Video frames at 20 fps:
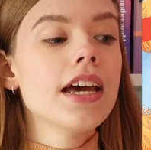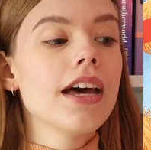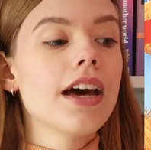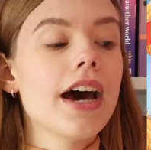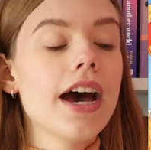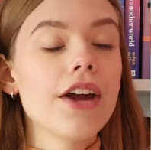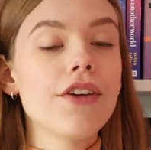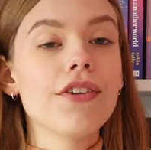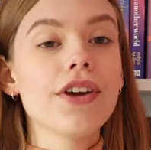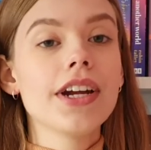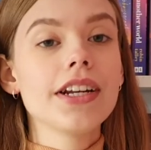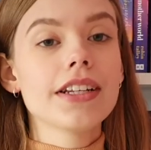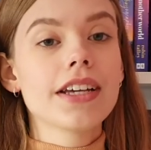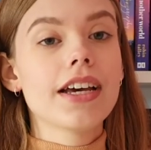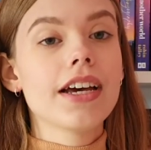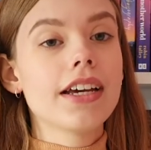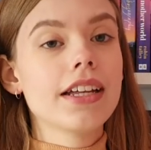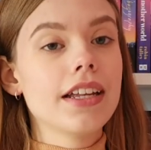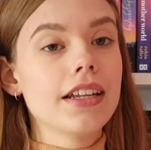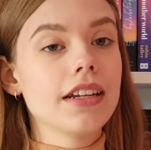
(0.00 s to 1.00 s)
I read
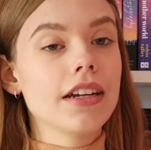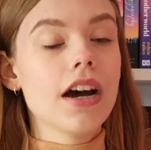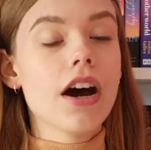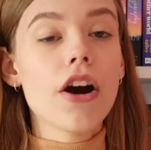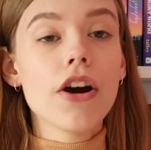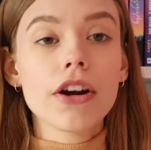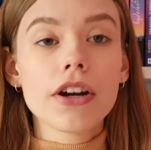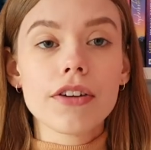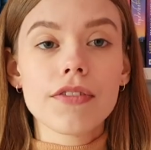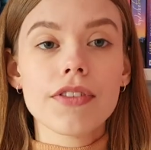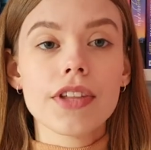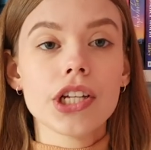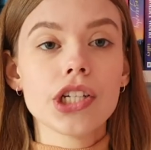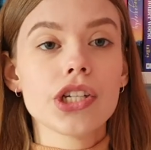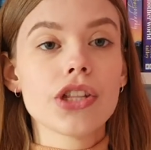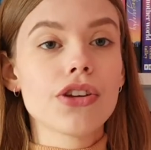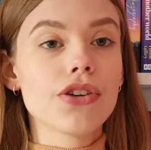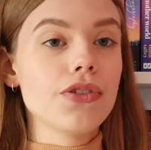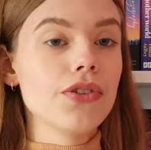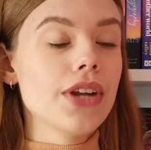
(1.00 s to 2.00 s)
an arc of this
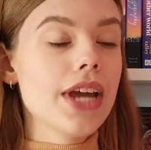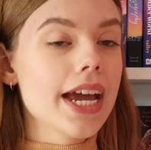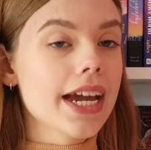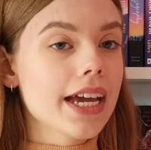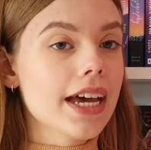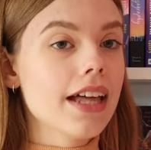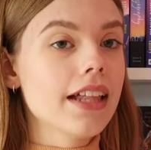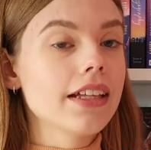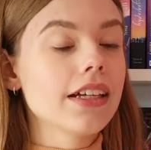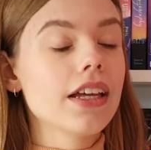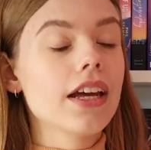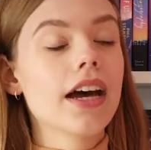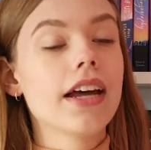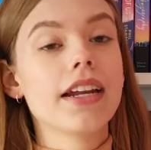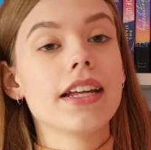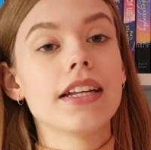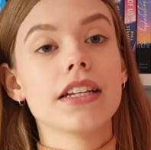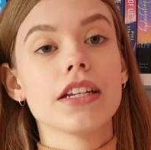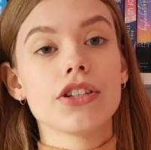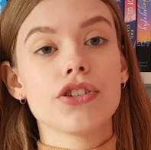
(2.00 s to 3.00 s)
through NetGalley and
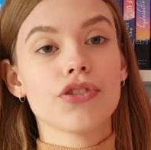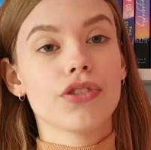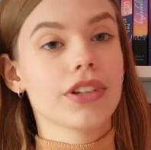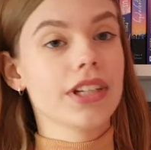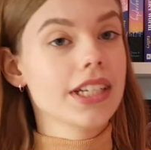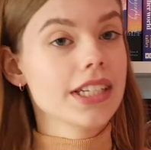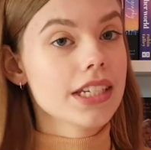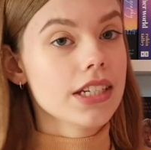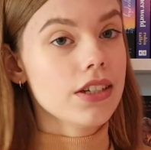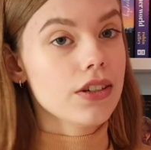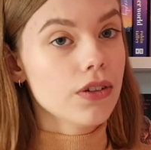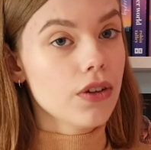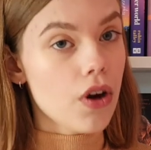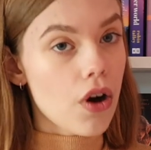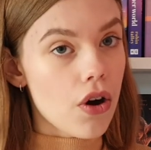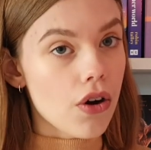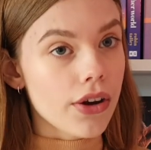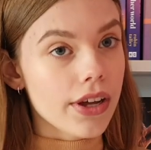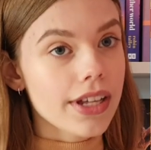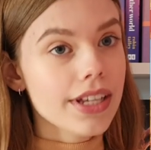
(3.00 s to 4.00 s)
it doesn't release until
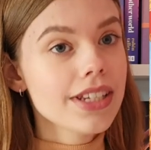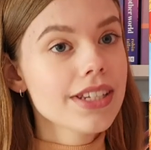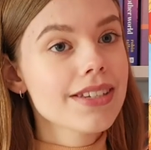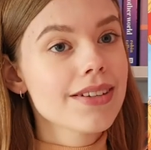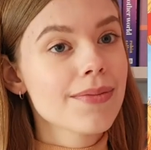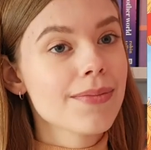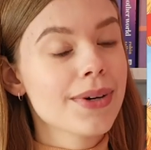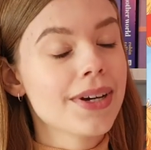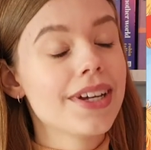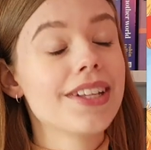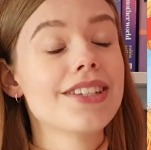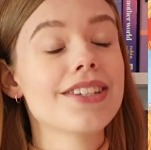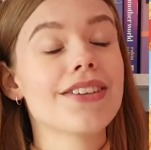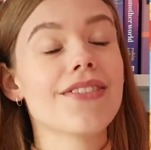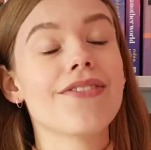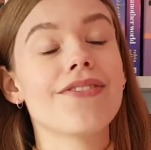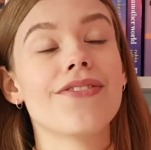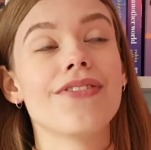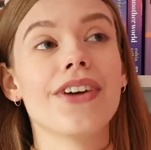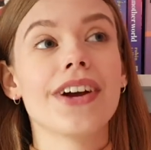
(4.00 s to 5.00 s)
August, but it's
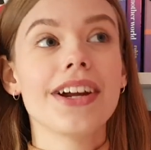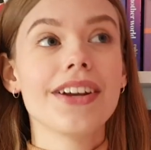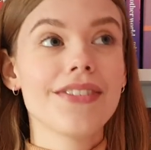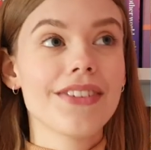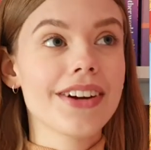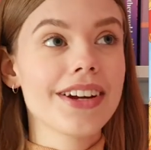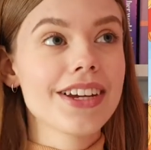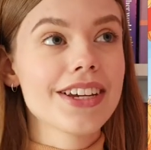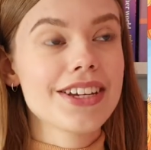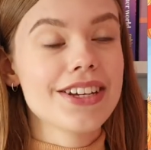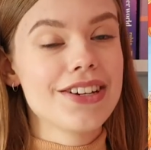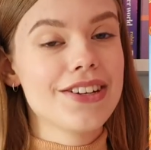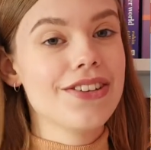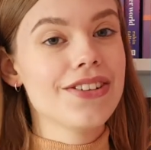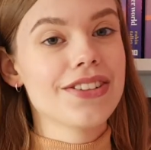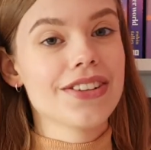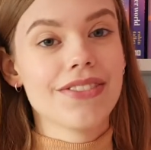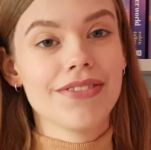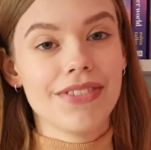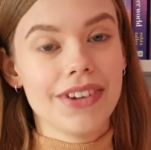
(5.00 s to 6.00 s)
very, very
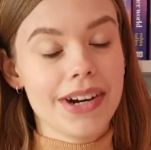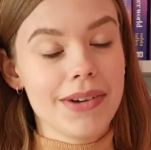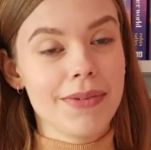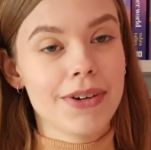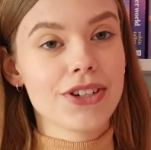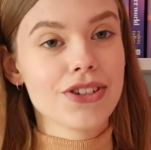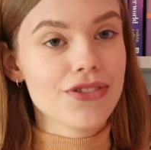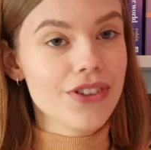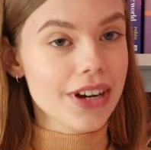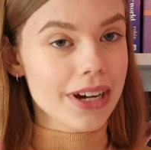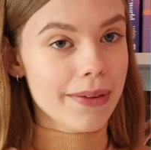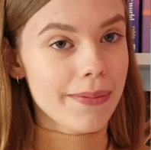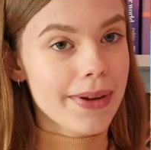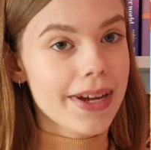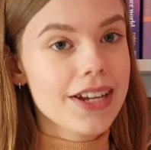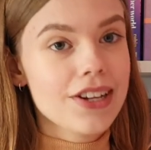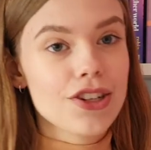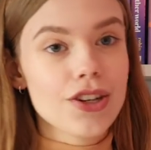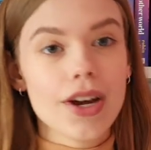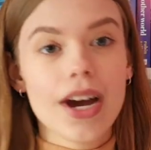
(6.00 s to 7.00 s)
cute. I very much
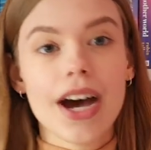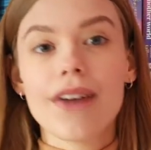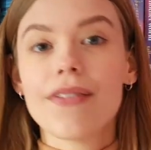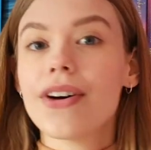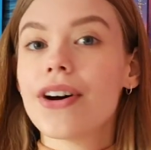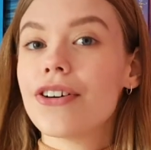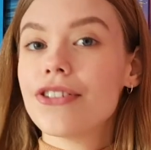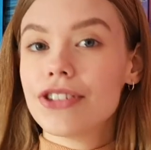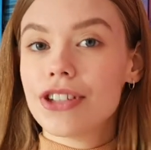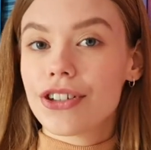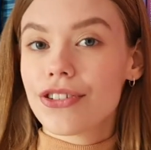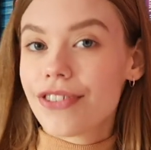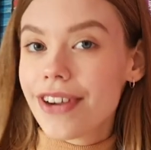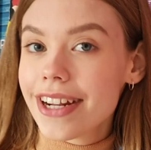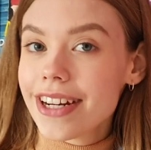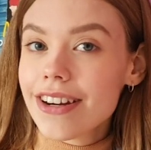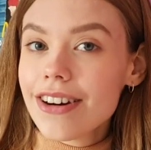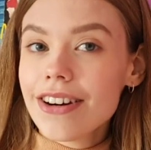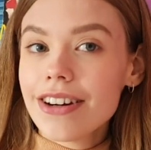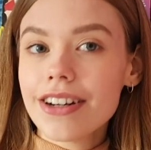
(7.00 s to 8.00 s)
recommend you have it on your
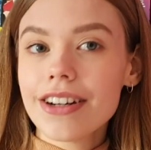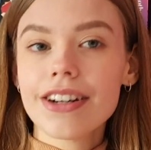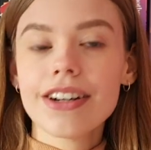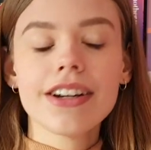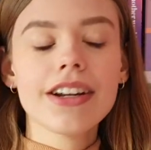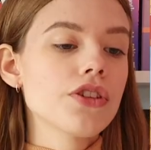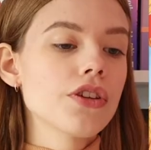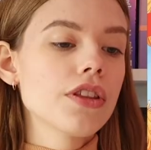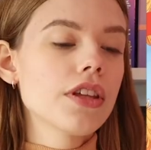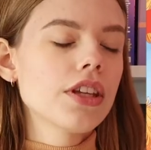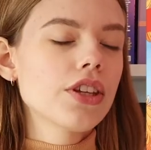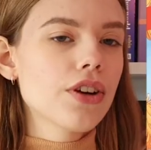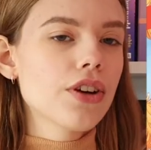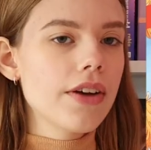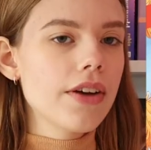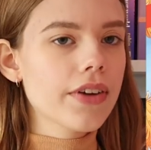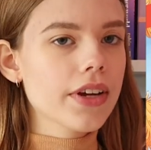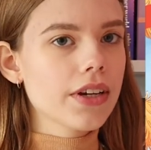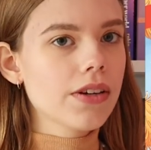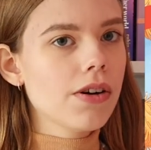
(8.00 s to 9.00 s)
radar. So this
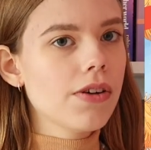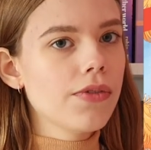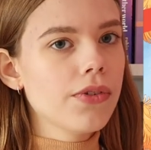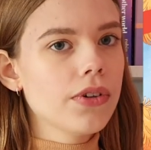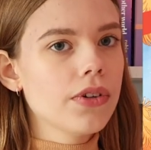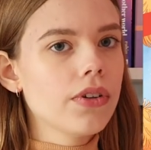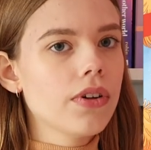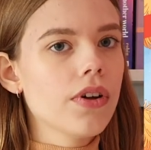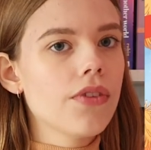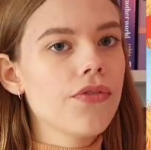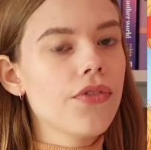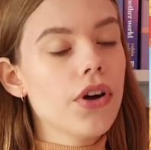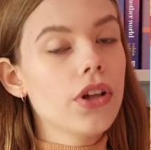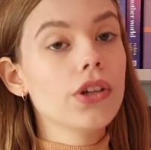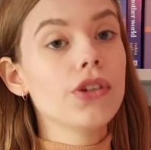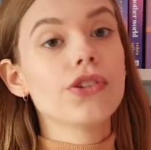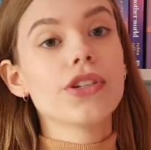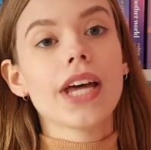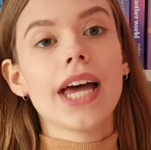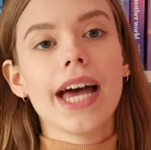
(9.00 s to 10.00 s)
graphic novel
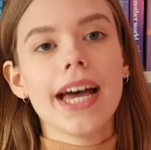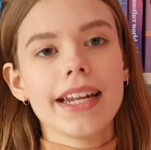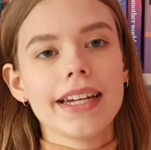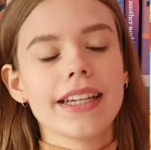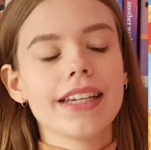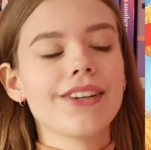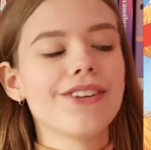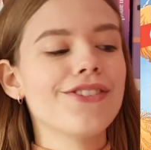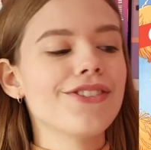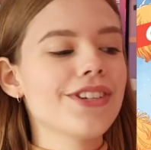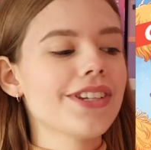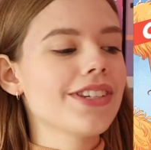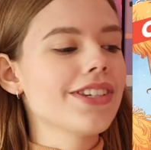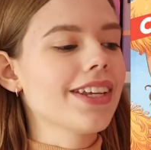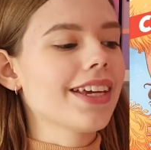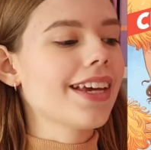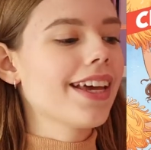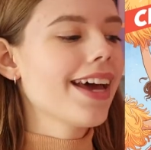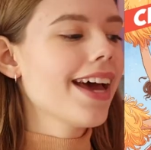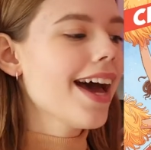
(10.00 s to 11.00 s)
follows Annie, who's this
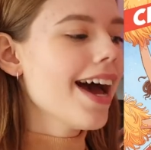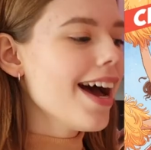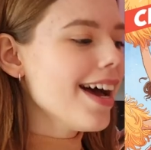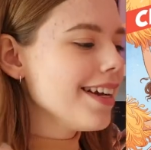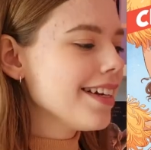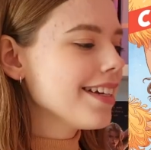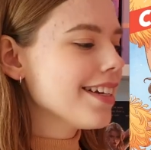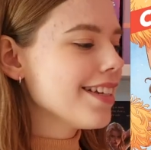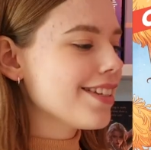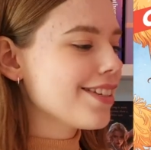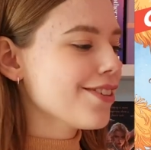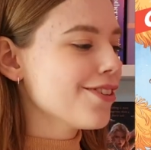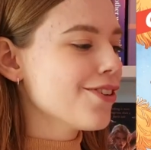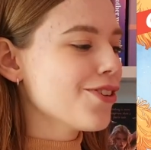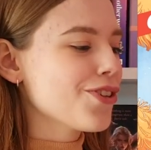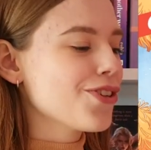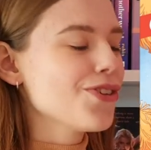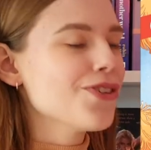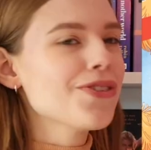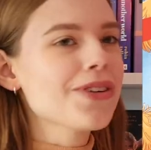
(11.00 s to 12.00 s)
like
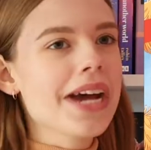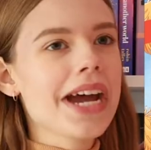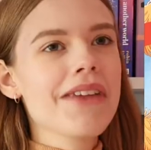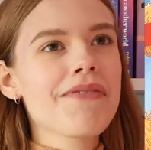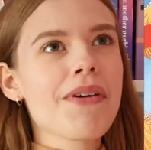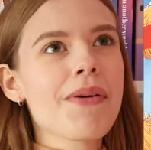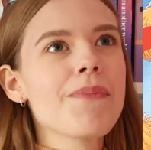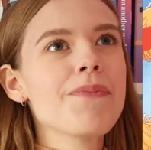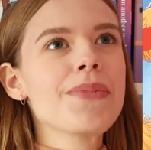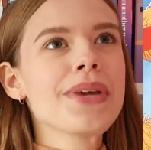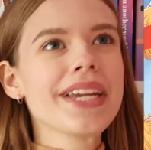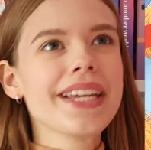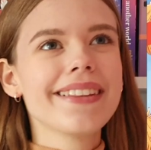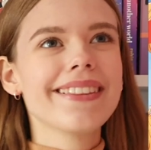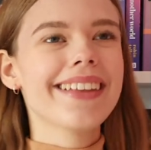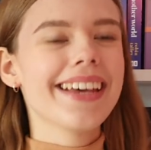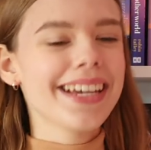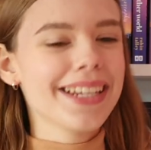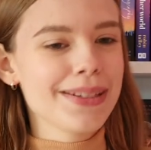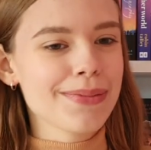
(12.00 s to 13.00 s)
antisocial, kind of a mean
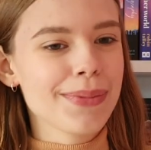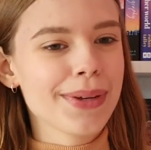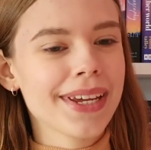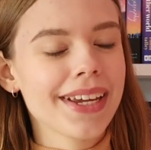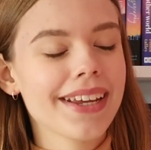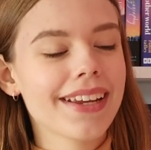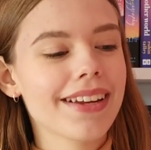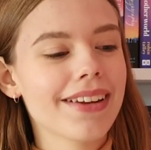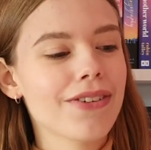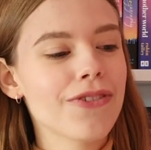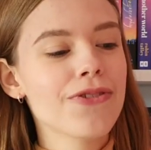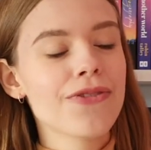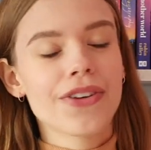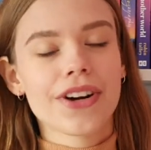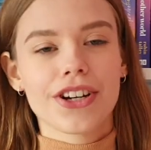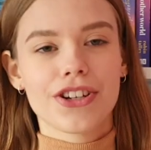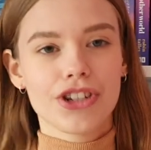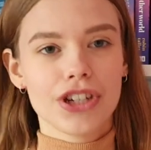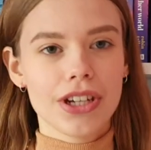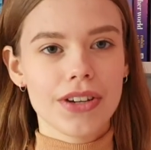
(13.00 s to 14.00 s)
lesbian,
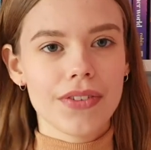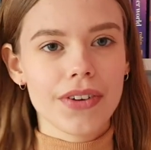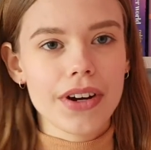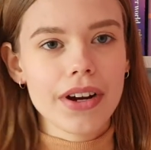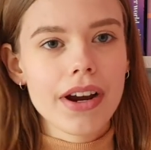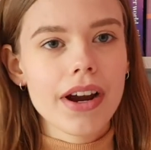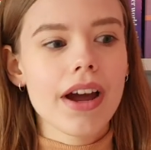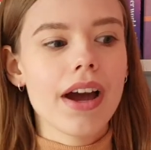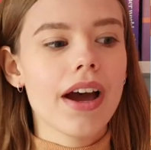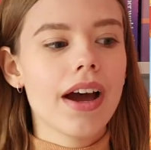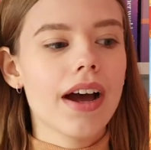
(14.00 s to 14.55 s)
overachiever,